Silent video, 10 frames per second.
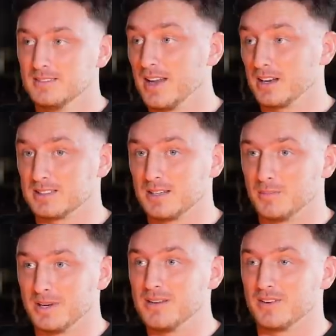Yeah, and I did
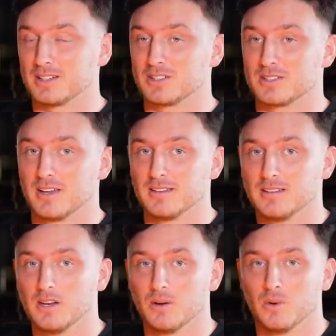believe in it because I was like,
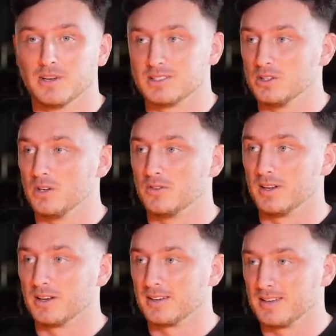you know what, is a new
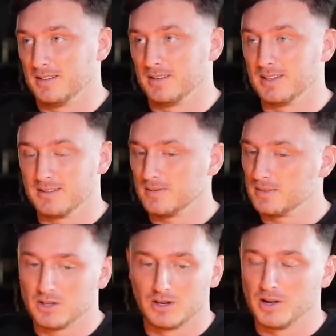thing like it, it.
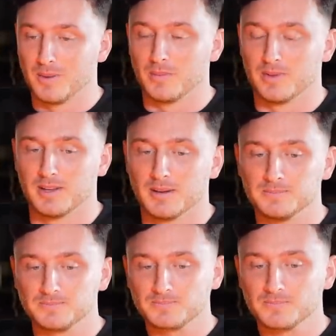So I went with it,
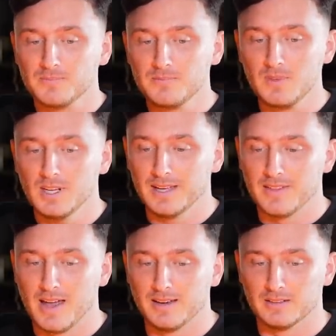and
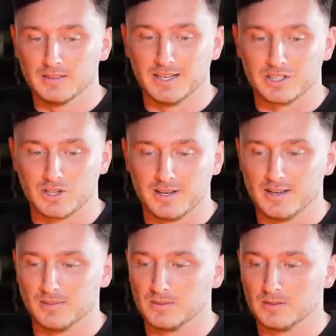then
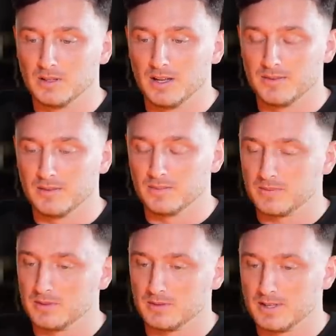literally uh,
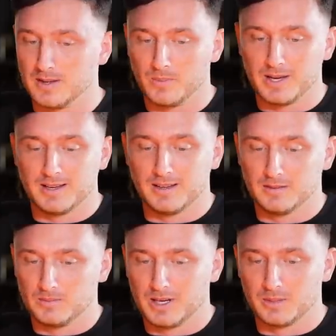went
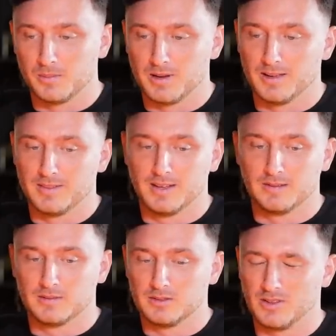in, went up a bit, and
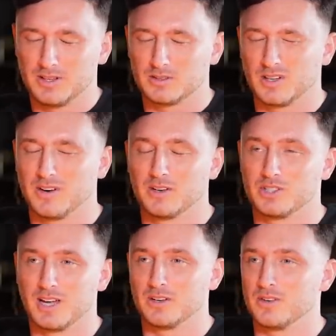then I think it was like around
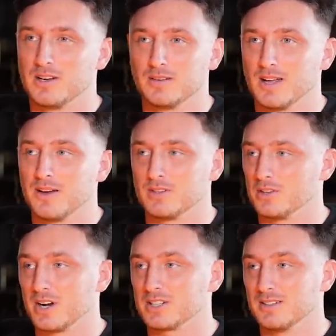January, everything
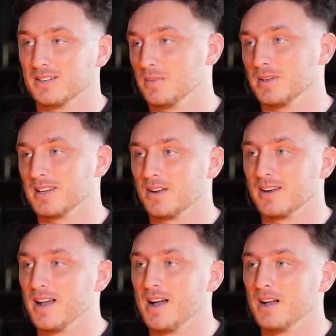crashed and it went down in
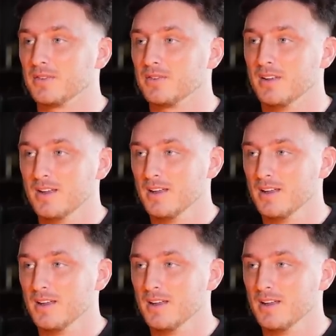half.